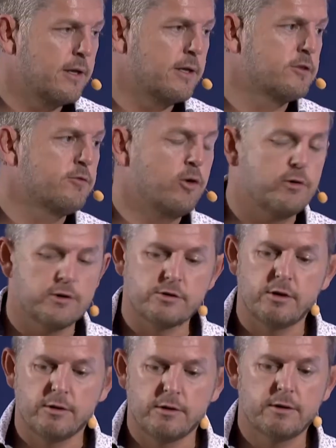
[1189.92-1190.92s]
that is
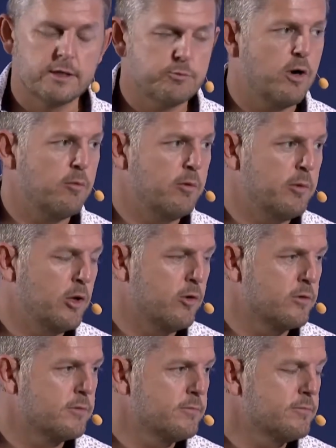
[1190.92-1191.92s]
focused on this problem
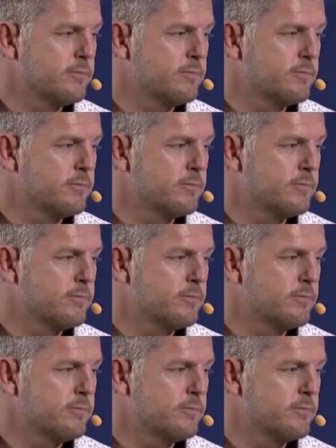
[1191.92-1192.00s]
alone.